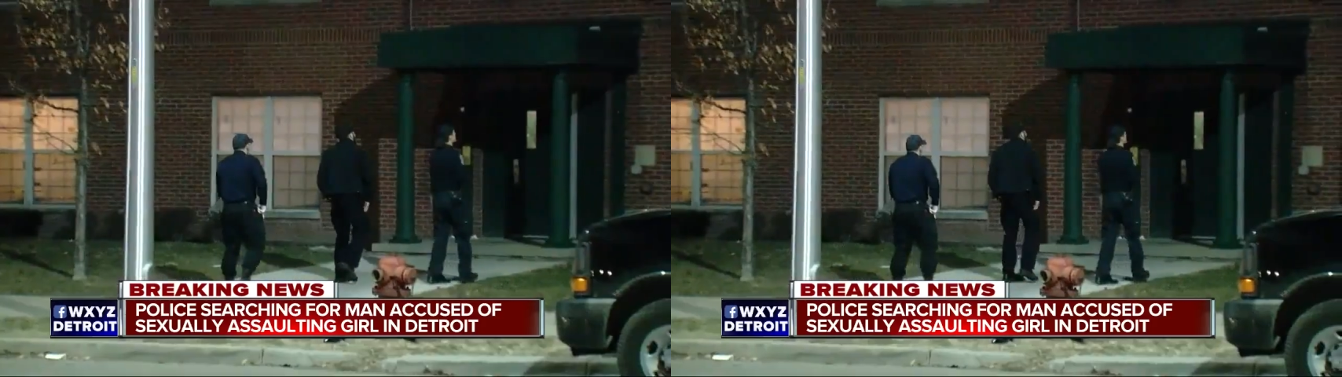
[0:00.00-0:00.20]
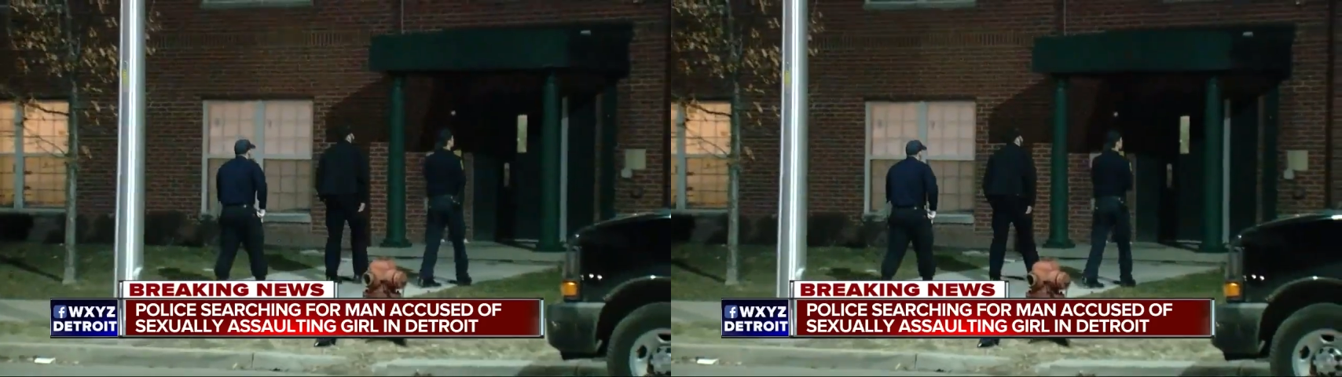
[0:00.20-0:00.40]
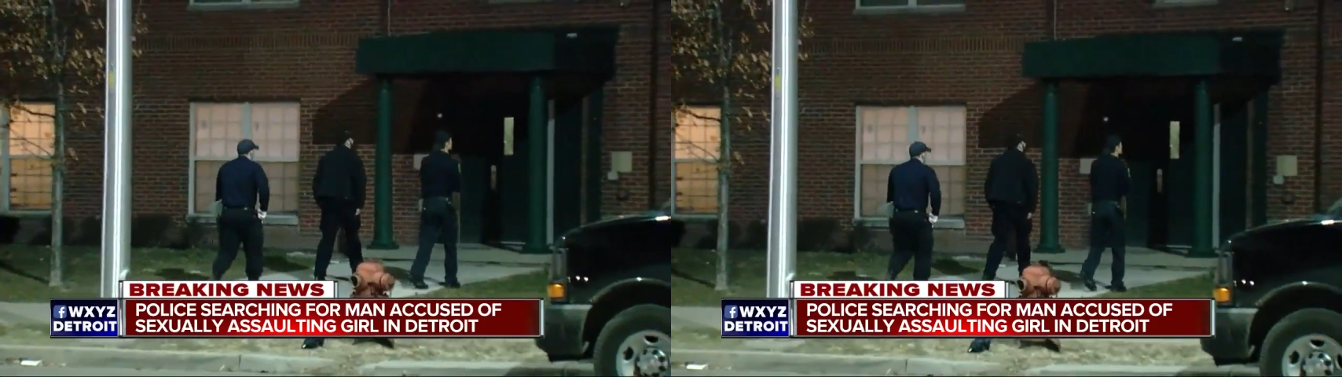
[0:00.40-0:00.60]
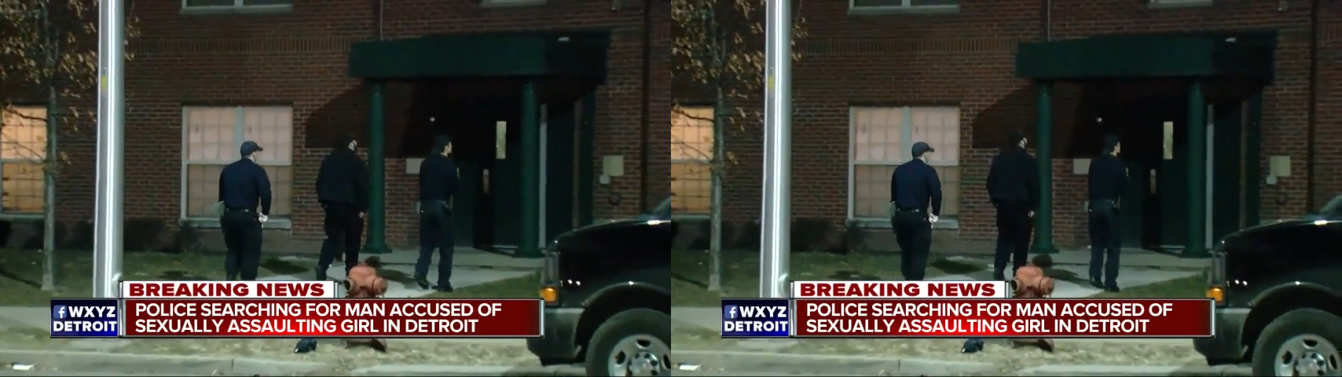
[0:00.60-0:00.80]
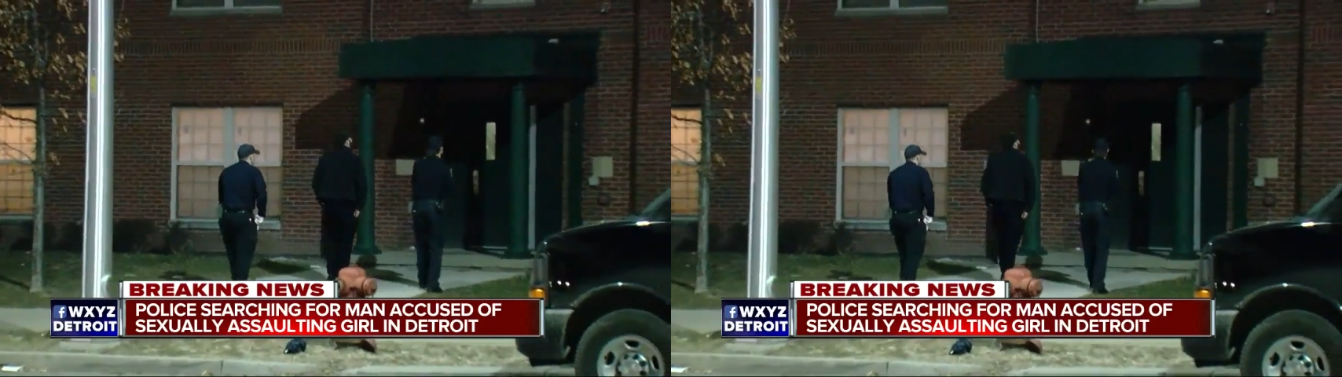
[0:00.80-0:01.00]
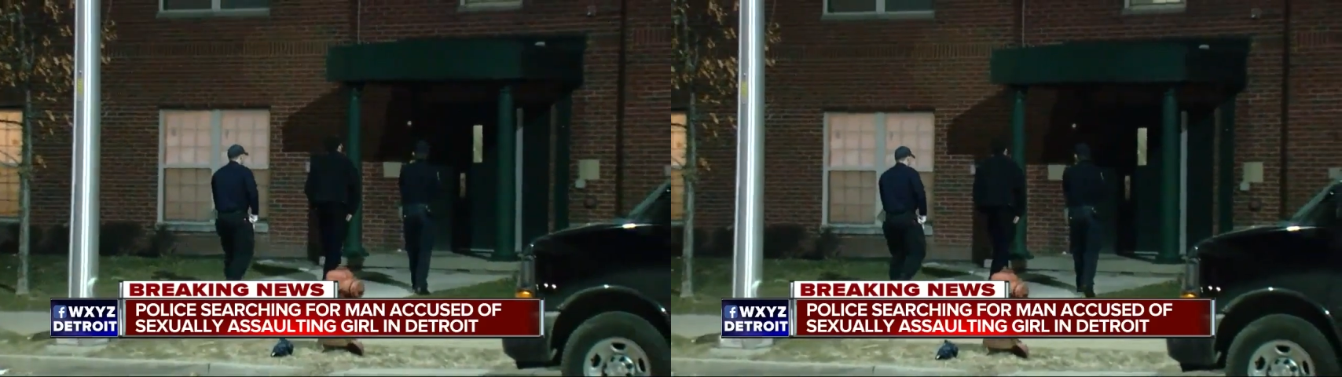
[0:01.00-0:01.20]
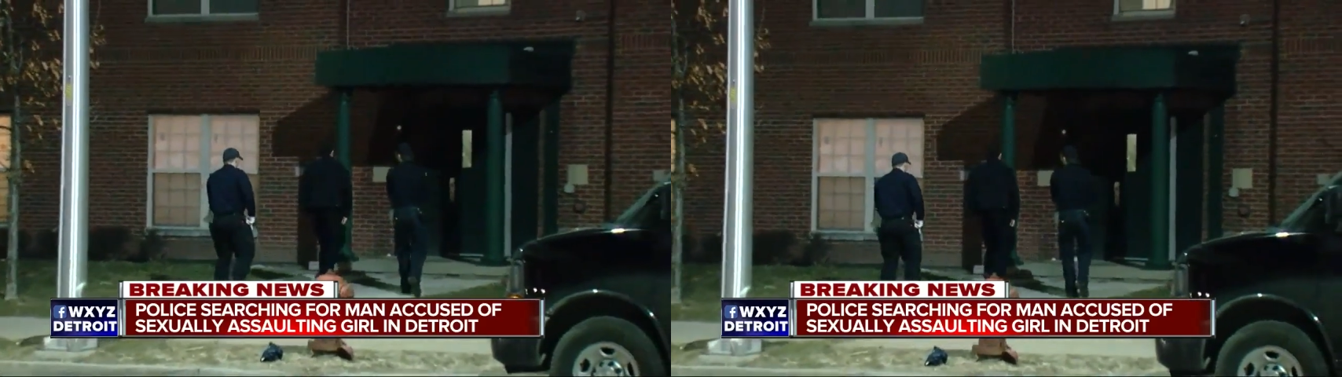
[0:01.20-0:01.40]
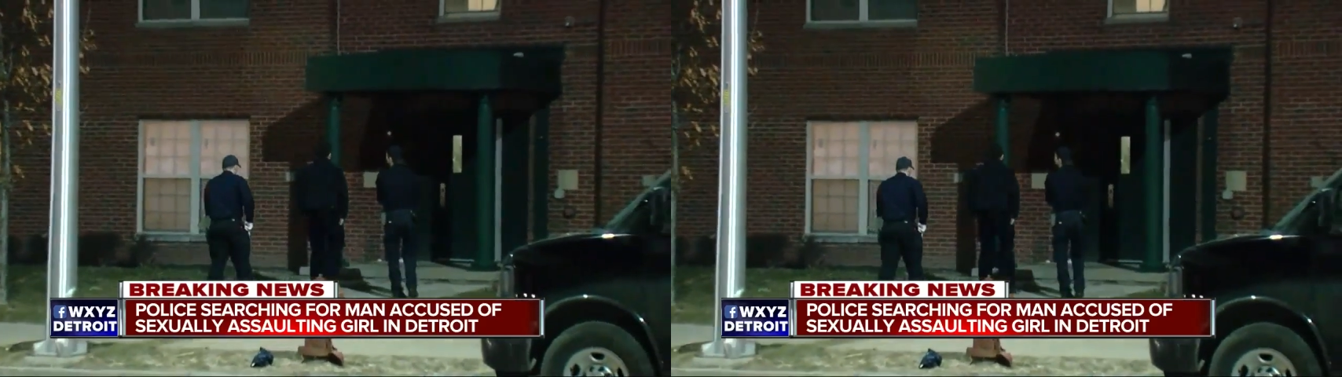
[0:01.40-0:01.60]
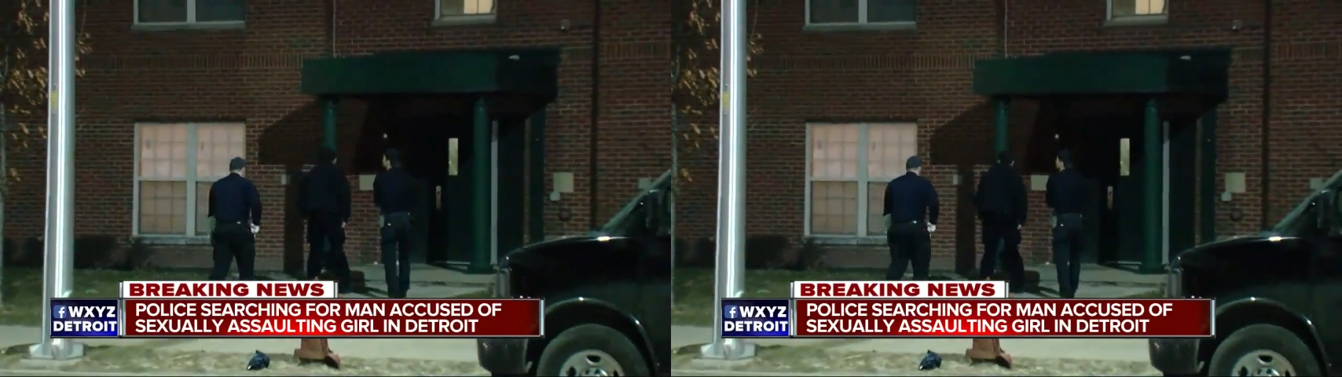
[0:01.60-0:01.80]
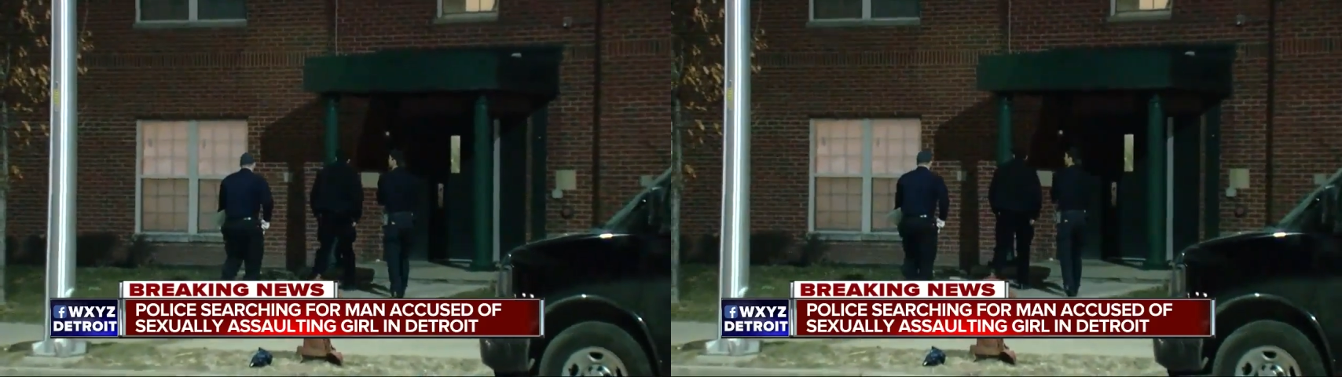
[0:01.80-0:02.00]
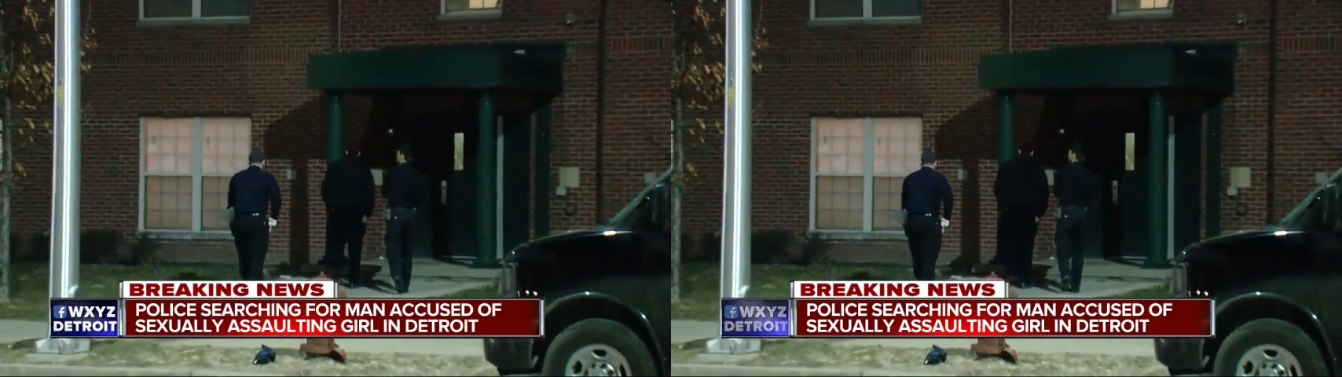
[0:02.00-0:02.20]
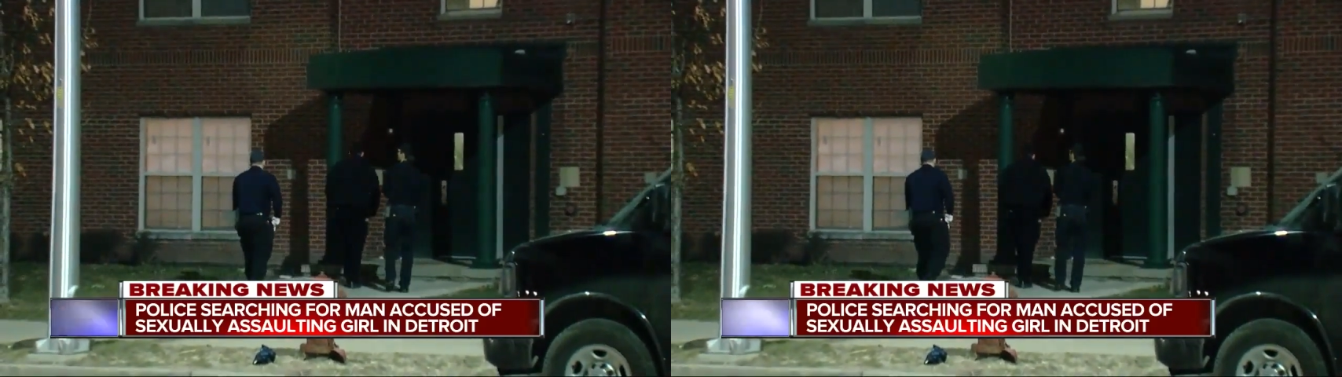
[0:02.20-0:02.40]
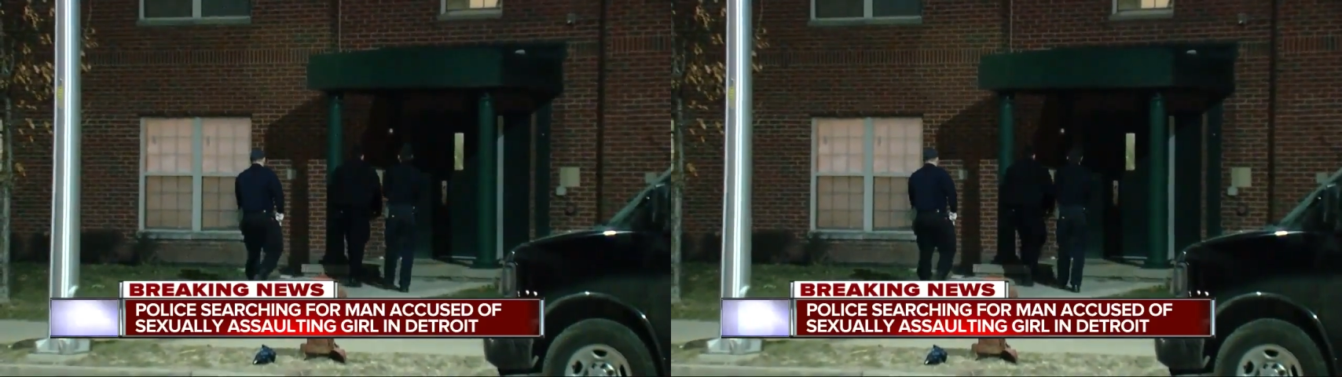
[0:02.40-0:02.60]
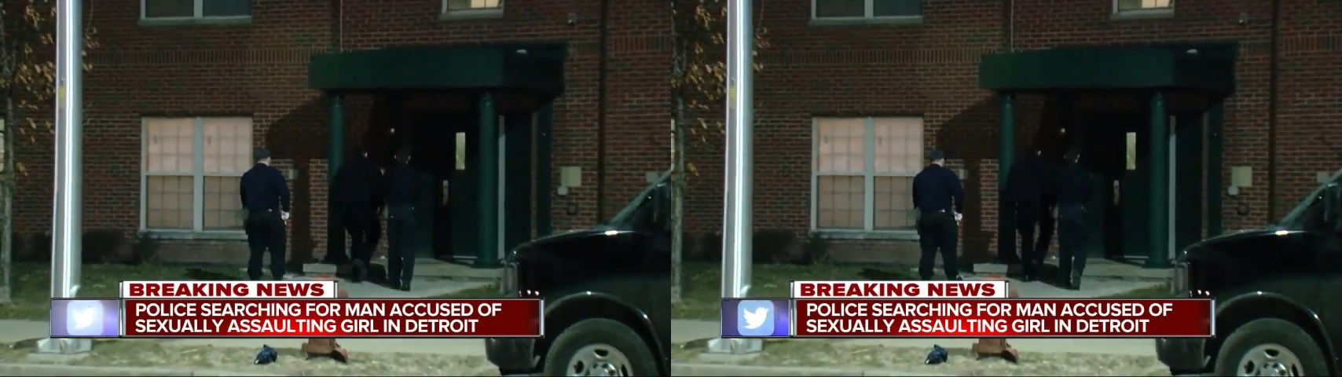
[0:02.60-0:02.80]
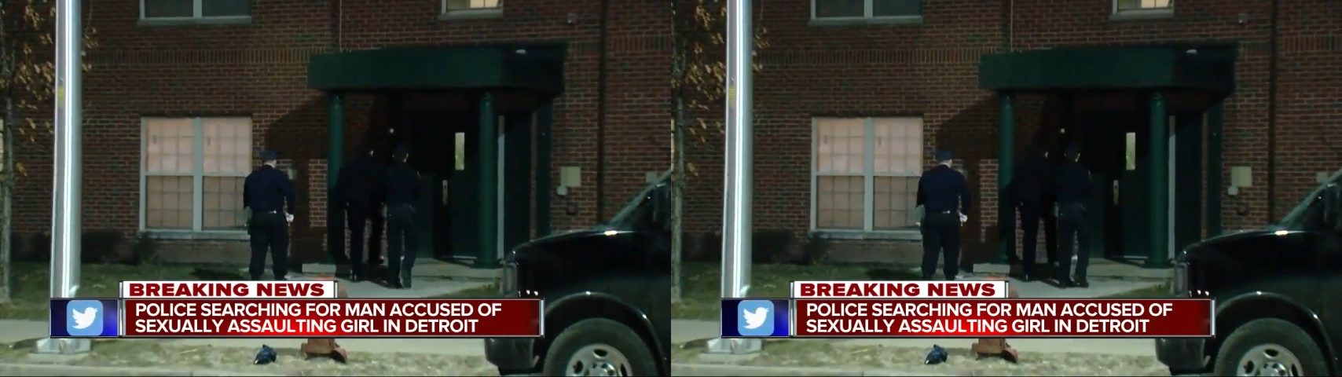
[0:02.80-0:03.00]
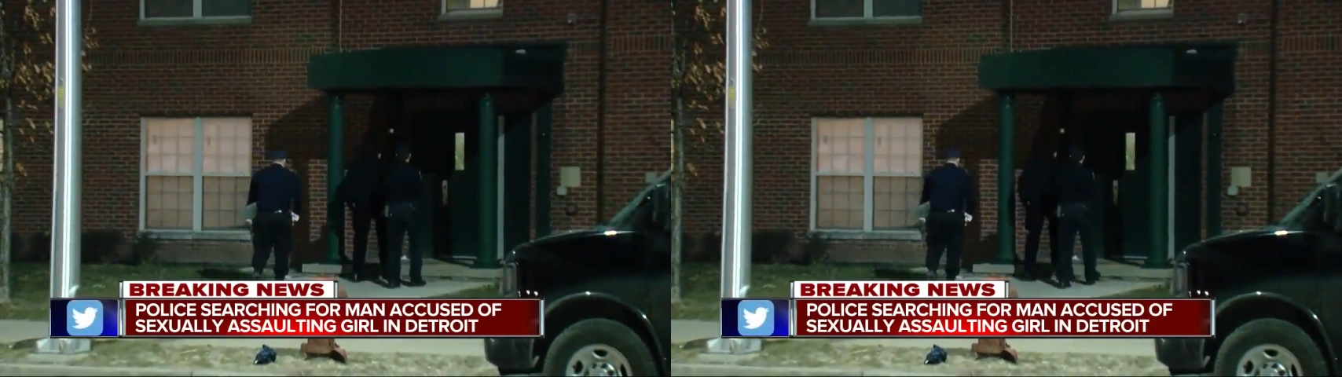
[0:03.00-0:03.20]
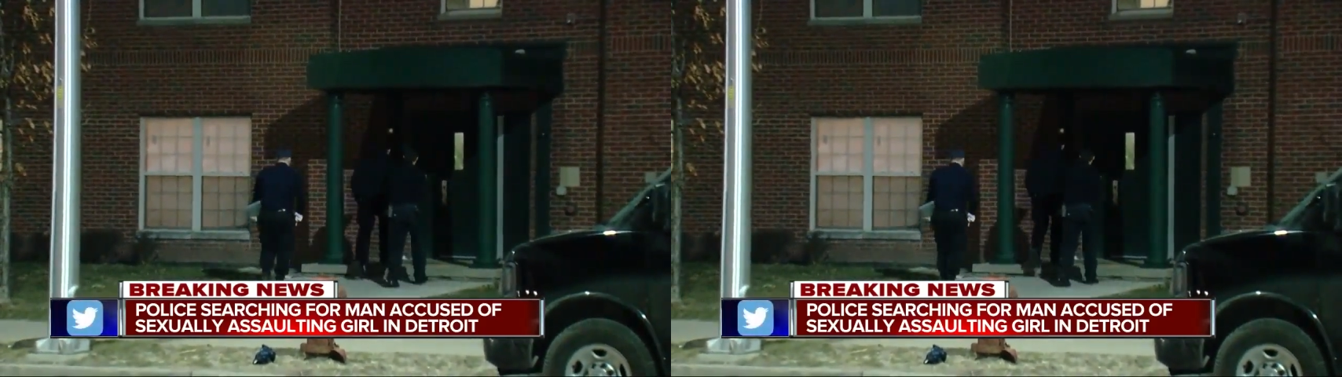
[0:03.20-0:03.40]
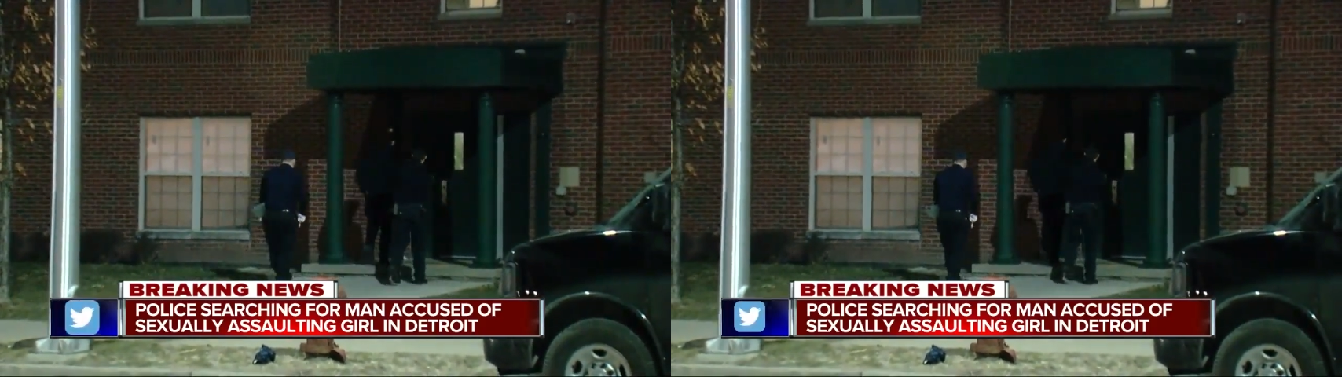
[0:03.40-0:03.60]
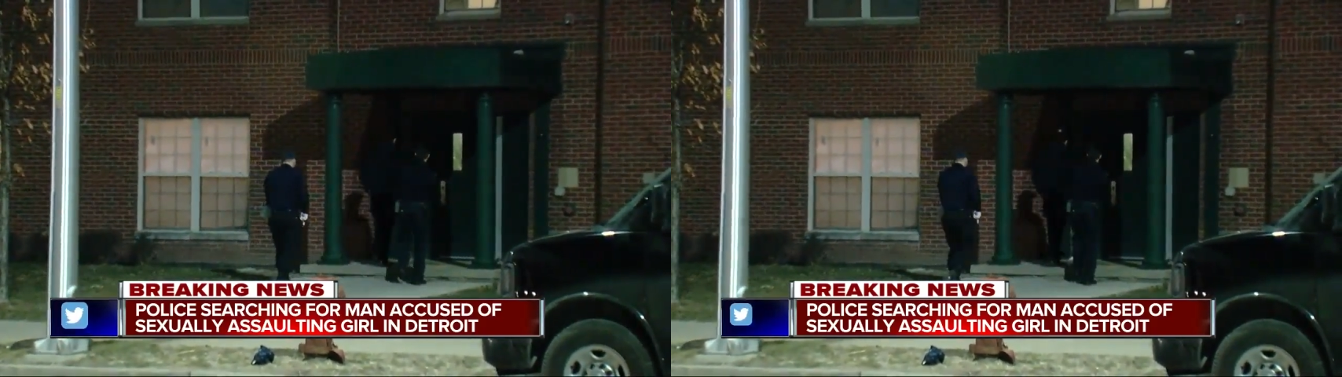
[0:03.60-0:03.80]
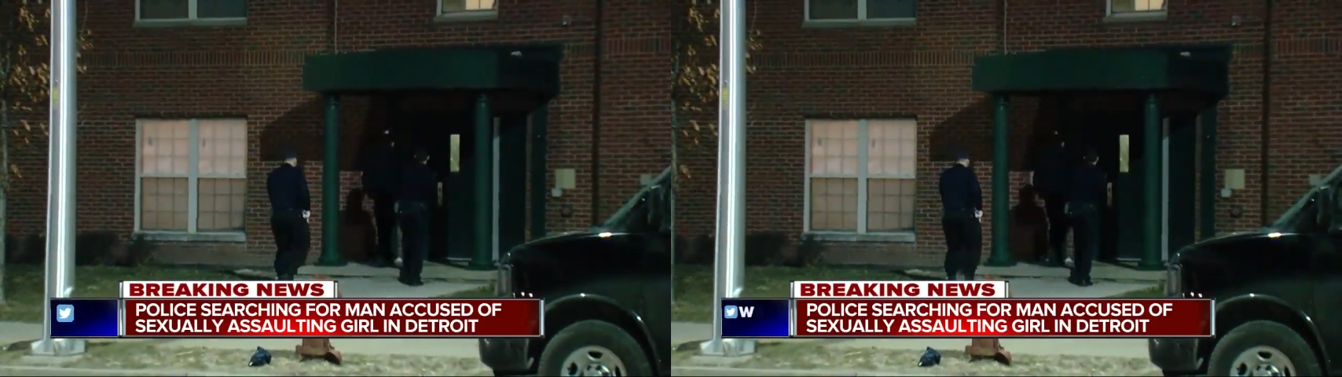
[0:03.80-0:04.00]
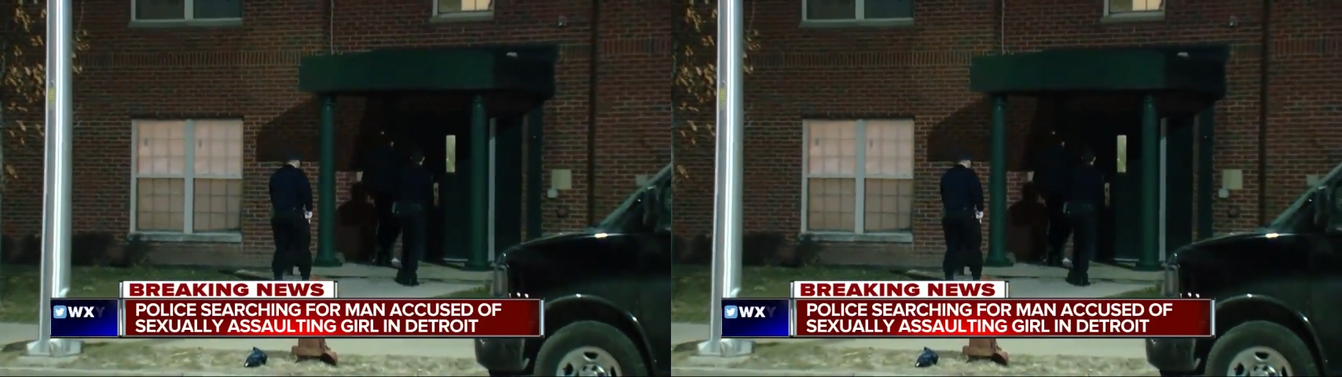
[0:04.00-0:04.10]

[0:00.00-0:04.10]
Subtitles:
Nobody's mouth can be seen.